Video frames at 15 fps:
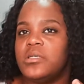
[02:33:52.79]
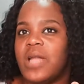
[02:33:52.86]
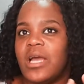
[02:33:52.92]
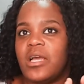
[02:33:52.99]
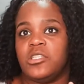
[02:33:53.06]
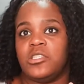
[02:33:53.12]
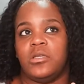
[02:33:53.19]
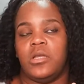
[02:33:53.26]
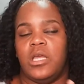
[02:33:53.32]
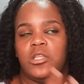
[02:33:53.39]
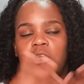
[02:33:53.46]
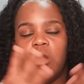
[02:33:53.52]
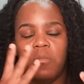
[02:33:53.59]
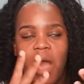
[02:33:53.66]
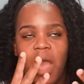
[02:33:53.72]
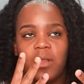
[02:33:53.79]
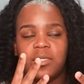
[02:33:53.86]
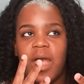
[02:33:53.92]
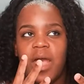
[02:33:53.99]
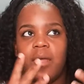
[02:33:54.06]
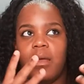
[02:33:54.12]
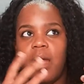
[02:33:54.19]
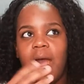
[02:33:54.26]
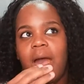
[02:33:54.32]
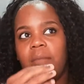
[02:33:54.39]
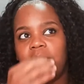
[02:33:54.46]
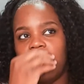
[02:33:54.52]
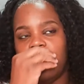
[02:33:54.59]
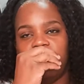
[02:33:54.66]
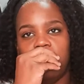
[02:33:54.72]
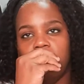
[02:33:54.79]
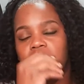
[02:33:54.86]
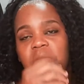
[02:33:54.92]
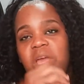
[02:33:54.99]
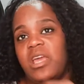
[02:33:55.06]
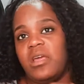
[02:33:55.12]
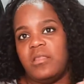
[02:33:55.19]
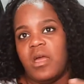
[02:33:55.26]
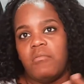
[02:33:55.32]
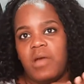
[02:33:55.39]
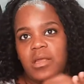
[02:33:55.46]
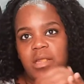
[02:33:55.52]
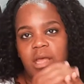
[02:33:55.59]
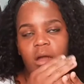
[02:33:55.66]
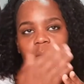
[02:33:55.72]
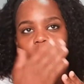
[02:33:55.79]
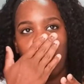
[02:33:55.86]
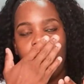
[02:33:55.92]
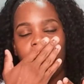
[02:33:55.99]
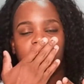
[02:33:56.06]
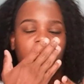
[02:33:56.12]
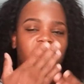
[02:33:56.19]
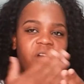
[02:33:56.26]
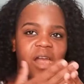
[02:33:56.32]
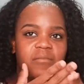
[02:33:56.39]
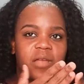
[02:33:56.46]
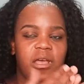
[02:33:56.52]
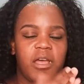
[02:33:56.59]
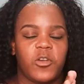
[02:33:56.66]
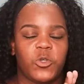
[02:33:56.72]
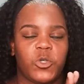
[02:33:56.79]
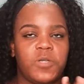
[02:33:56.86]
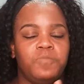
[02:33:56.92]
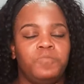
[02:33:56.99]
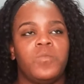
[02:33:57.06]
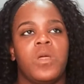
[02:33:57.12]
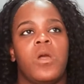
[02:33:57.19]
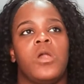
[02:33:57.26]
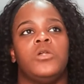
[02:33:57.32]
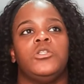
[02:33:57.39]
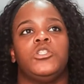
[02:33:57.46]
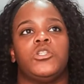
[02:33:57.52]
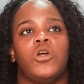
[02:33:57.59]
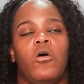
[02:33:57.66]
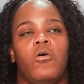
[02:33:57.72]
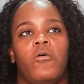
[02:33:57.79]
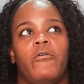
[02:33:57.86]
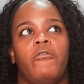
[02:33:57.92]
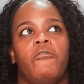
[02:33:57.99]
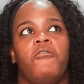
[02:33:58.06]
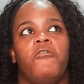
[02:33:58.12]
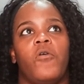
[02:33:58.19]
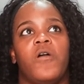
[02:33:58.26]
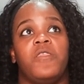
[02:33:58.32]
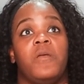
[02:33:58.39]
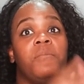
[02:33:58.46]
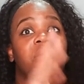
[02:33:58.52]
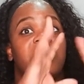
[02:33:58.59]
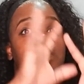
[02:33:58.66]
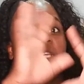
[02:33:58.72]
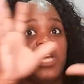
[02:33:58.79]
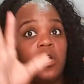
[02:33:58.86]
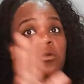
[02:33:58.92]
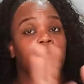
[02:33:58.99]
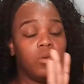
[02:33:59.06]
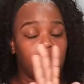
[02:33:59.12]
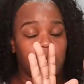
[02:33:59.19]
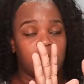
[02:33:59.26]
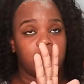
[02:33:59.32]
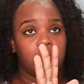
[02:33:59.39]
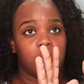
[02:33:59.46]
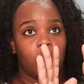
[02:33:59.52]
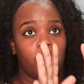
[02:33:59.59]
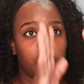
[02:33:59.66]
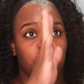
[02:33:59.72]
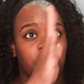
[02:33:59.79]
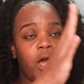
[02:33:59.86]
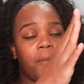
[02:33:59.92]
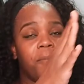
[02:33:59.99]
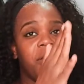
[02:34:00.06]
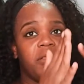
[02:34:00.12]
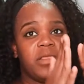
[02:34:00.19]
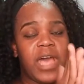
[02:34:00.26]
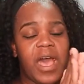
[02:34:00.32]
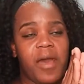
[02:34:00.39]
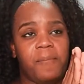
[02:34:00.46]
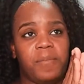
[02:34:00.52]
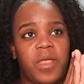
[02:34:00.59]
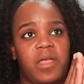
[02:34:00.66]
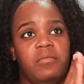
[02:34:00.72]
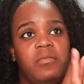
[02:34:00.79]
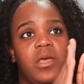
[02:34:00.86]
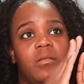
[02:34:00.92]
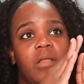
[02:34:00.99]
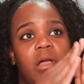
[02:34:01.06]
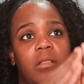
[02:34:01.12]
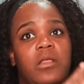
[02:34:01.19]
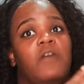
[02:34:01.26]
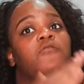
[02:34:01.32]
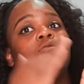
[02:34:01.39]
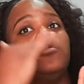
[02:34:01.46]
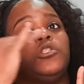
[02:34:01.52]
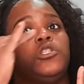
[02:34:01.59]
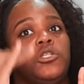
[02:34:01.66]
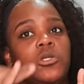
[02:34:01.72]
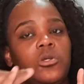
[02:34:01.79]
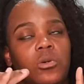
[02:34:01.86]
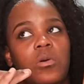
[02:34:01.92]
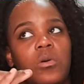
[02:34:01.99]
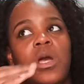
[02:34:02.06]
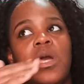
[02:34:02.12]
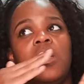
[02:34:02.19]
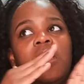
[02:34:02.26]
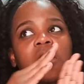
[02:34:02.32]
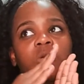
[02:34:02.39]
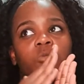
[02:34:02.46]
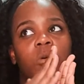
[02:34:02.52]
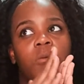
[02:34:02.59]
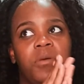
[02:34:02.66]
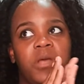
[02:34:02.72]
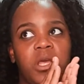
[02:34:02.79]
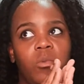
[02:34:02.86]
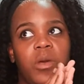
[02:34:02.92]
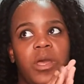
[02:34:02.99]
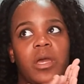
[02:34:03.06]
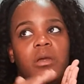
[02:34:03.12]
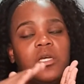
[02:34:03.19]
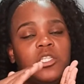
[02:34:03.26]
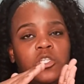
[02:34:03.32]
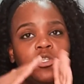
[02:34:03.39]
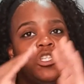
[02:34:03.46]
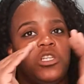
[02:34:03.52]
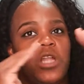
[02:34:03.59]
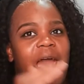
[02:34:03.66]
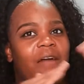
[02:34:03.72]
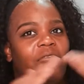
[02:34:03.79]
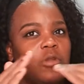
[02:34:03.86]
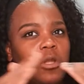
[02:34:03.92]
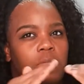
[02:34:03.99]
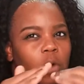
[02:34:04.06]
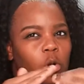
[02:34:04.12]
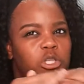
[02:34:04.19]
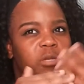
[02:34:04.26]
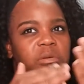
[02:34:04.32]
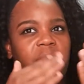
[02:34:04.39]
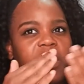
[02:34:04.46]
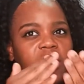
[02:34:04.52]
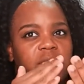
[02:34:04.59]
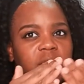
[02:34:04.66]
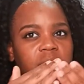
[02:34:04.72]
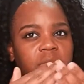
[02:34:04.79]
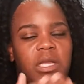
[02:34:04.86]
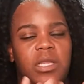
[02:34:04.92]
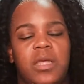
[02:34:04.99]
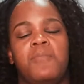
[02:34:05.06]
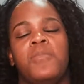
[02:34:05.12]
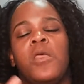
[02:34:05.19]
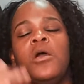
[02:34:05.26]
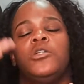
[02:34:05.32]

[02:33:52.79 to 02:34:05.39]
Like, in your mind, it's like, I'm not even making that right now. We're going to find that extra. So for the beginner one, we're dropping that. And then like level 2, it will be where, because you should have a little motion, be making some money.